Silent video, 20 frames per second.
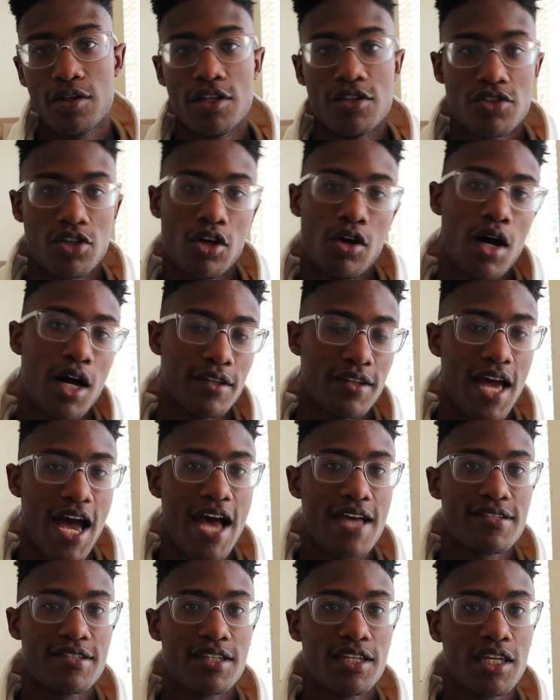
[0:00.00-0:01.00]
And so
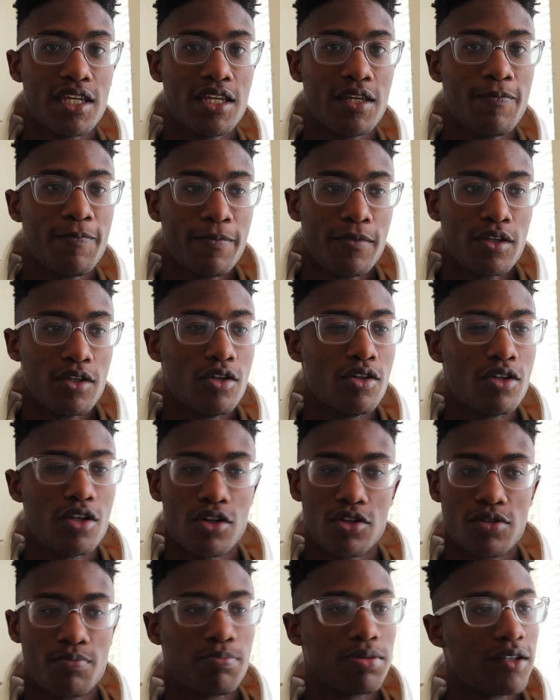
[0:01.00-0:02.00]
Audacity,
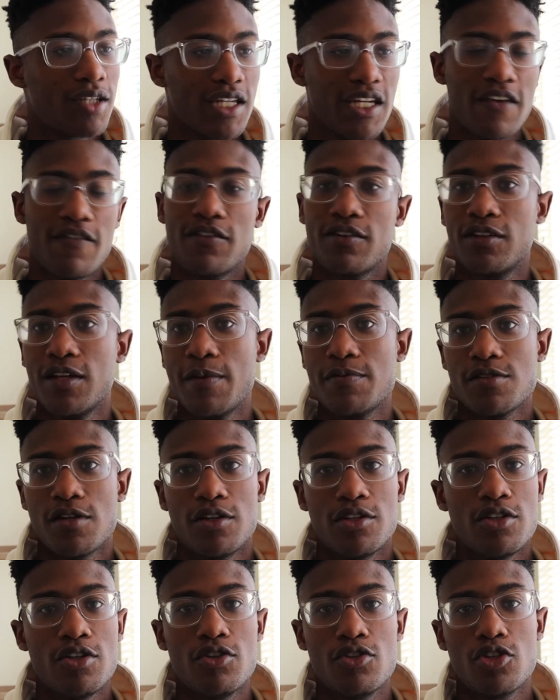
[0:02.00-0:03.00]
there's plenty of clips
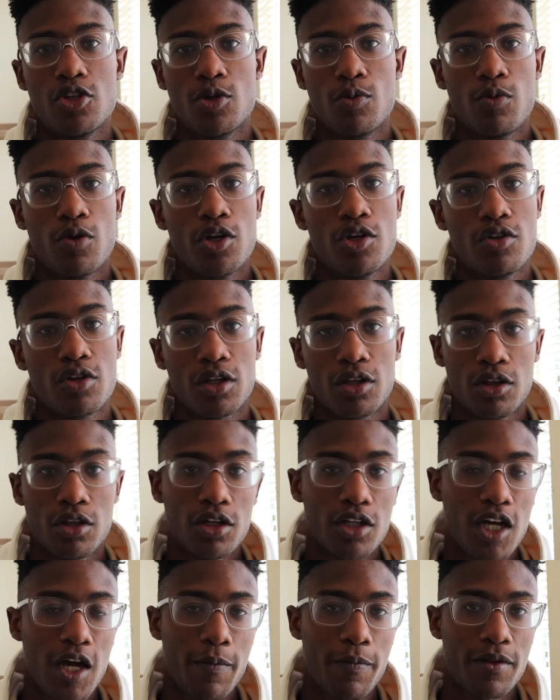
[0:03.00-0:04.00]
on YouTube where you can
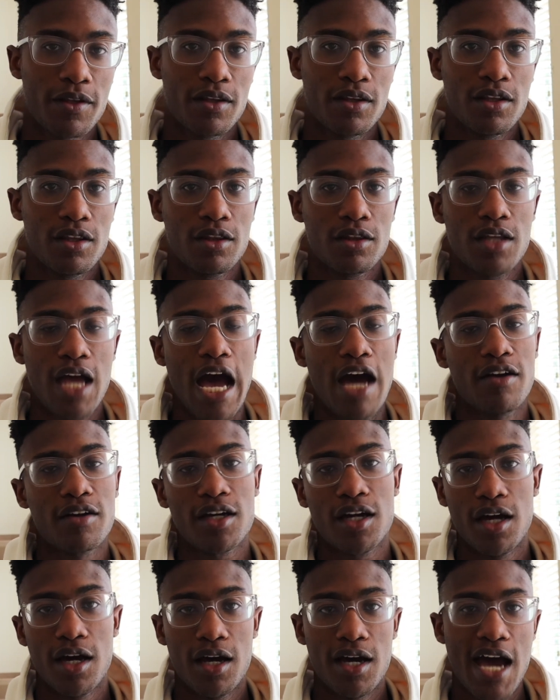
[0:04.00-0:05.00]
look up and how to
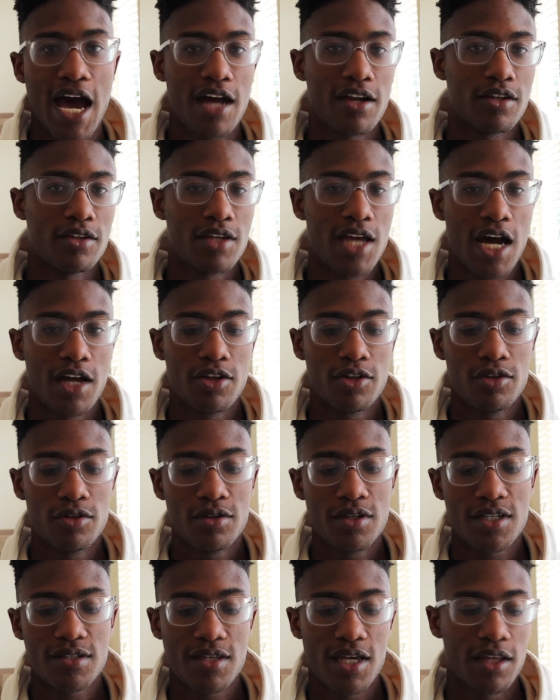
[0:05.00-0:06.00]
cut, how to do
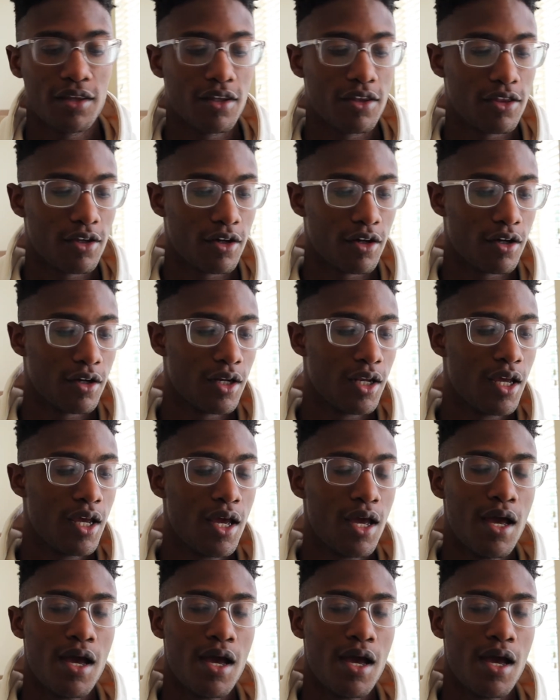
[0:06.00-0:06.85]
this, that, and the third.